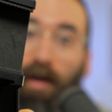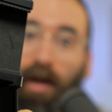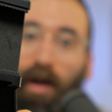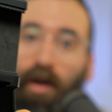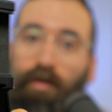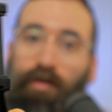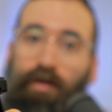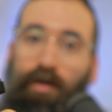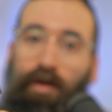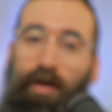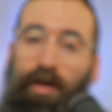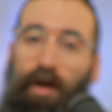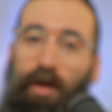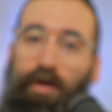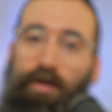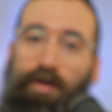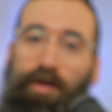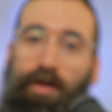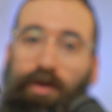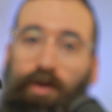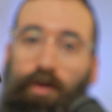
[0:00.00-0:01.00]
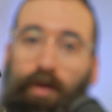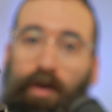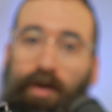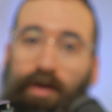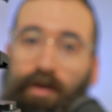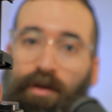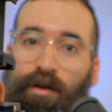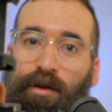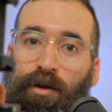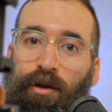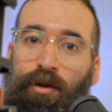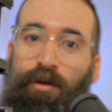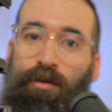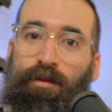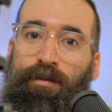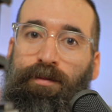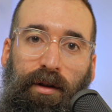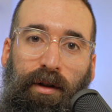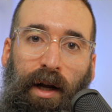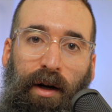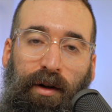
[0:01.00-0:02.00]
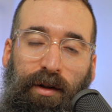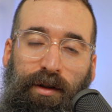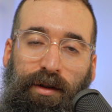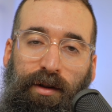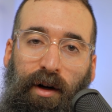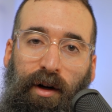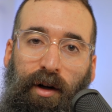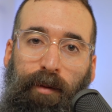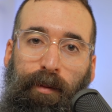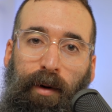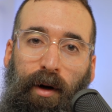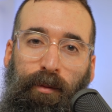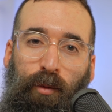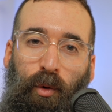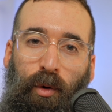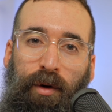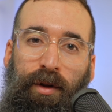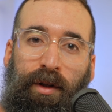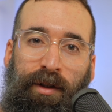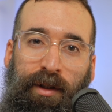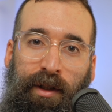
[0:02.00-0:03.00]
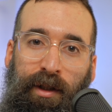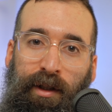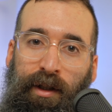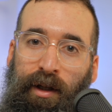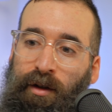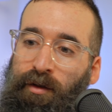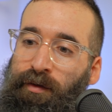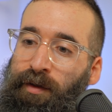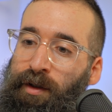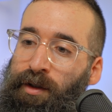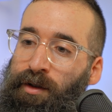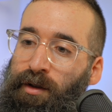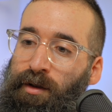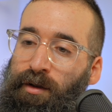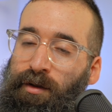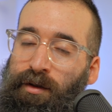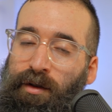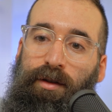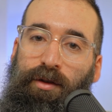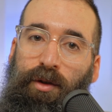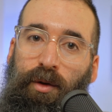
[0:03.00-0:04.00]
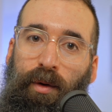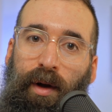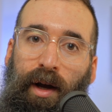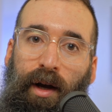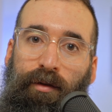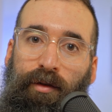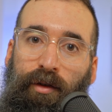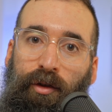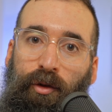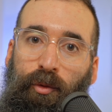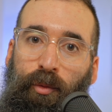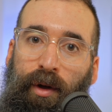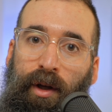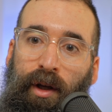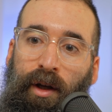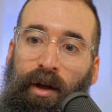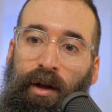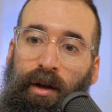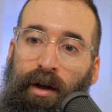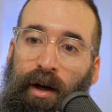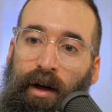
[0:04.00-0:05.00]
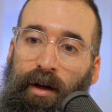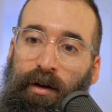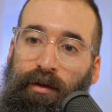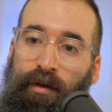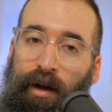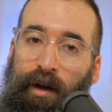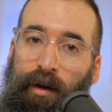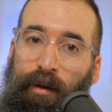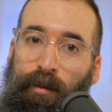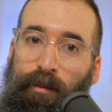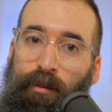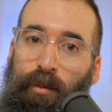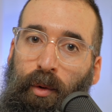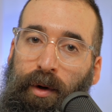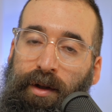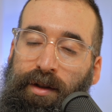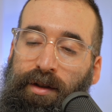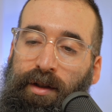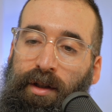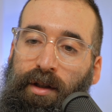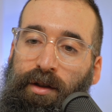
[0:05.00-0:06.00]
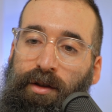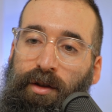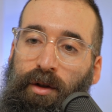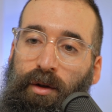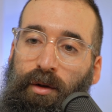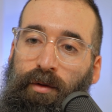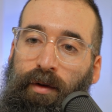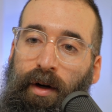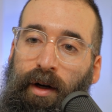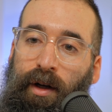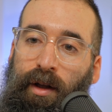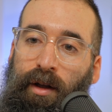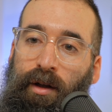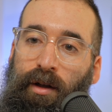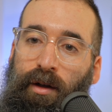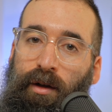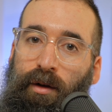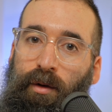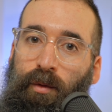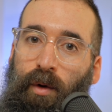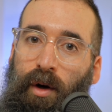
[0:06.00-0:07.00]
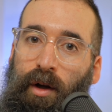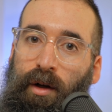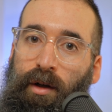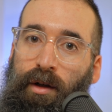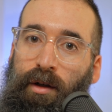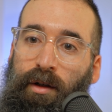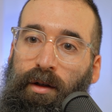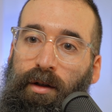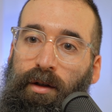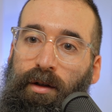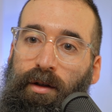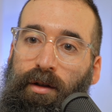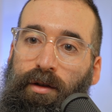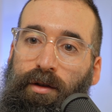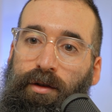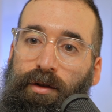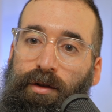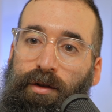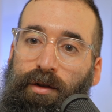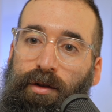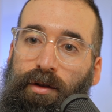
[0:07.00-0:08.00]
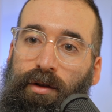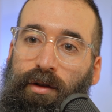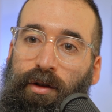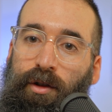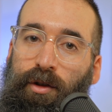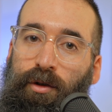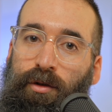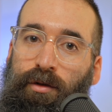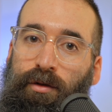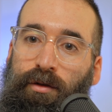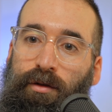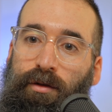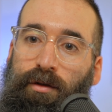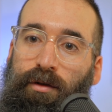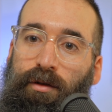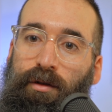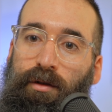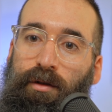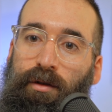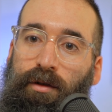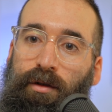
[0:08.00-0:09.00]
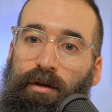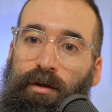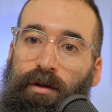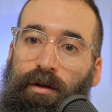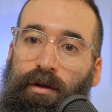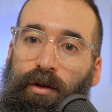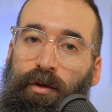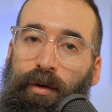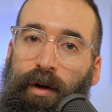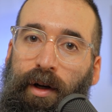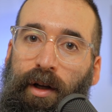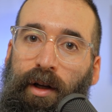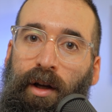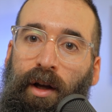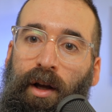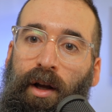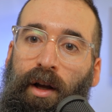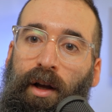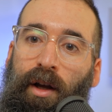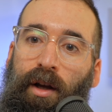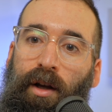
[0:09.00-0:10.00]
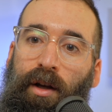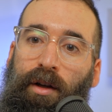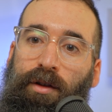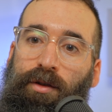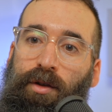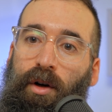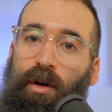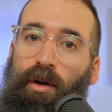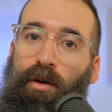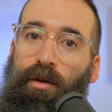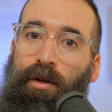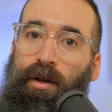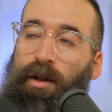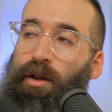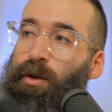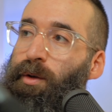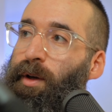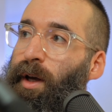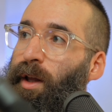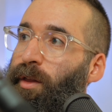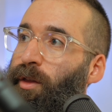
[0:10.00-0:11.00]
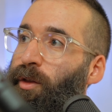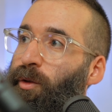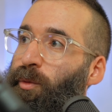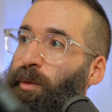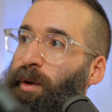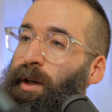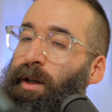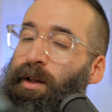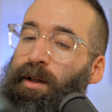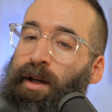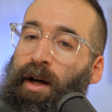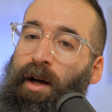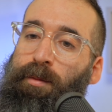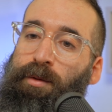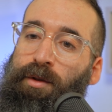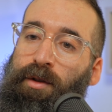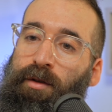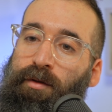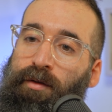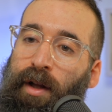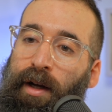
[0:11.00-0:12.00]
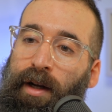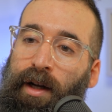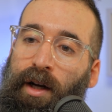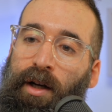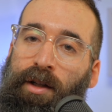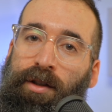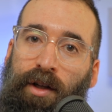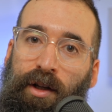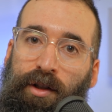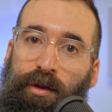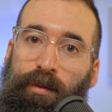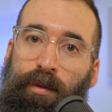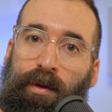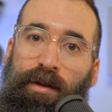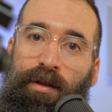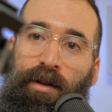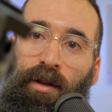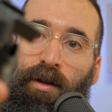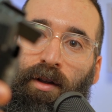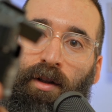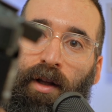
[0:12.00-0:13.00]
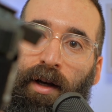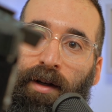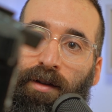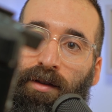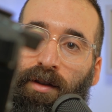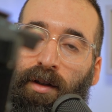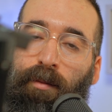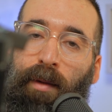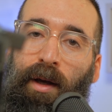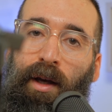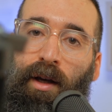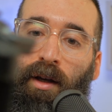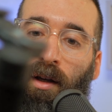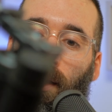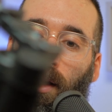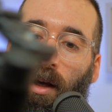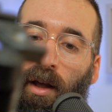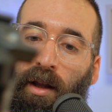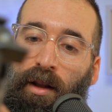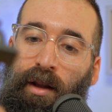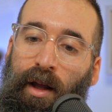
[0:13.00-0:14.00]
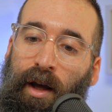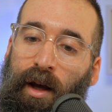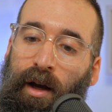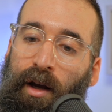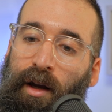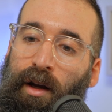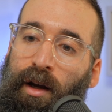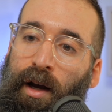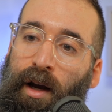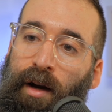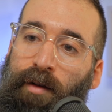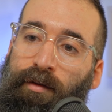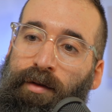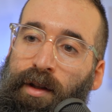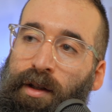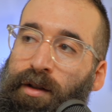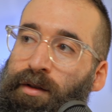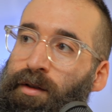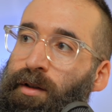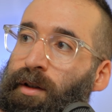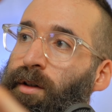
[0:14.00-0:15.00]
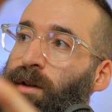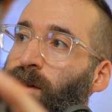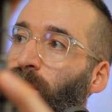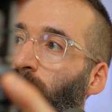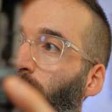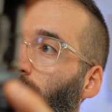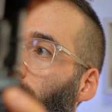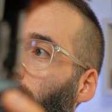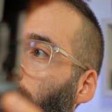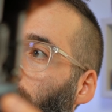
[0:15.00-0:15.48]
helpful in other situations too. Now let's talk about more of the detailed features. So you have three kind of like points here. So ready? 1, 2, 3. So you get three types of like adjustments that the legs can make, and they have these little